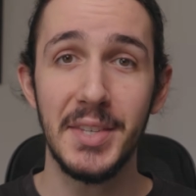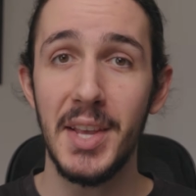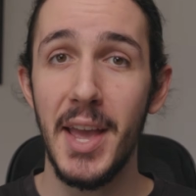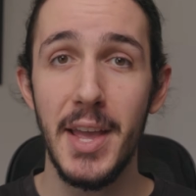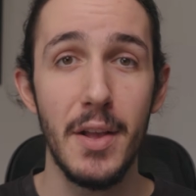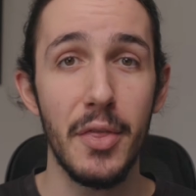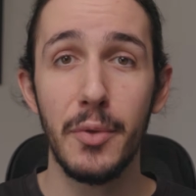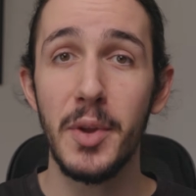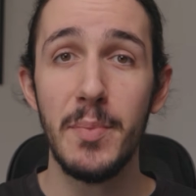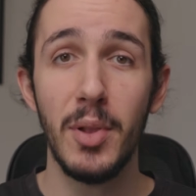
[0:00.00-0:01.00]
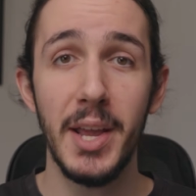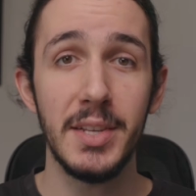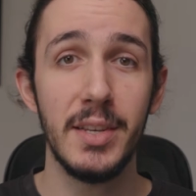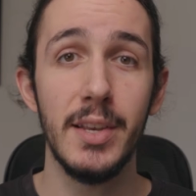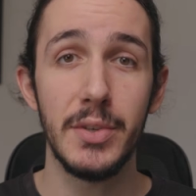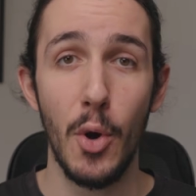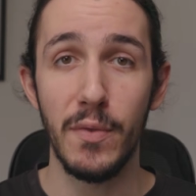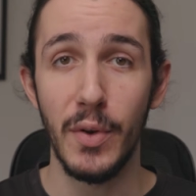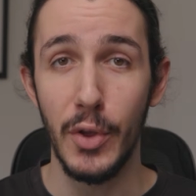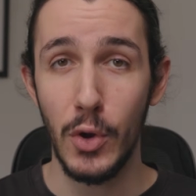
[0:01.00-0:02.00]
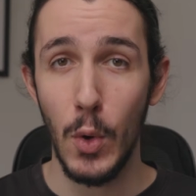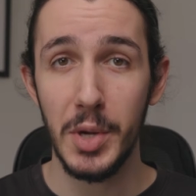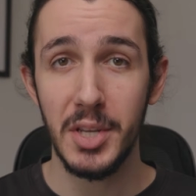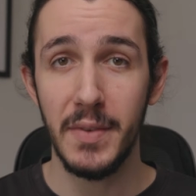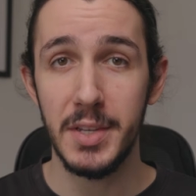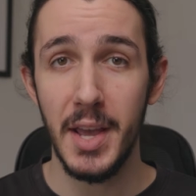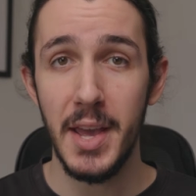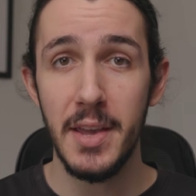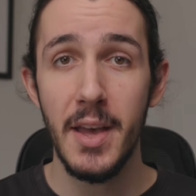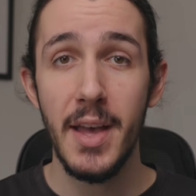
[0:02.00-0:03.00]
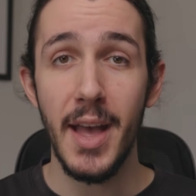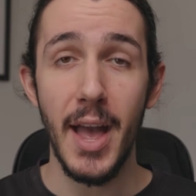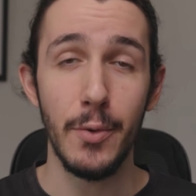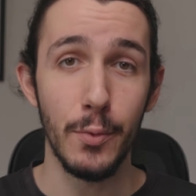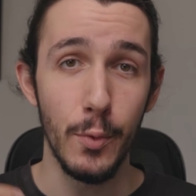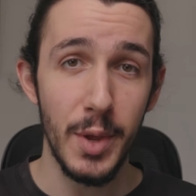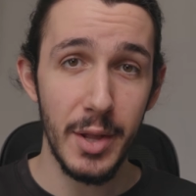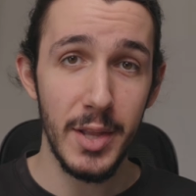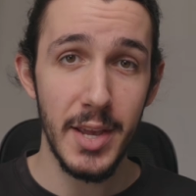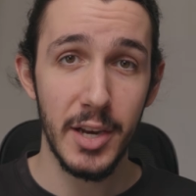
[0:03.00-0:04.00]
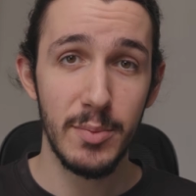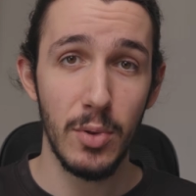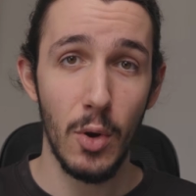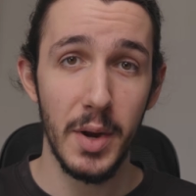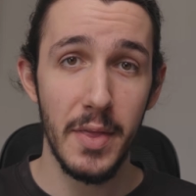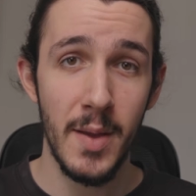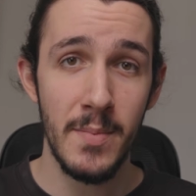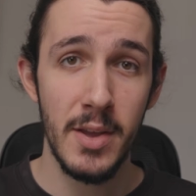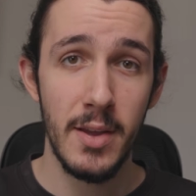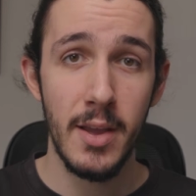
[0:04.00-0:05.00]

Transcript: say, 3 places over the course of a day and really exploring them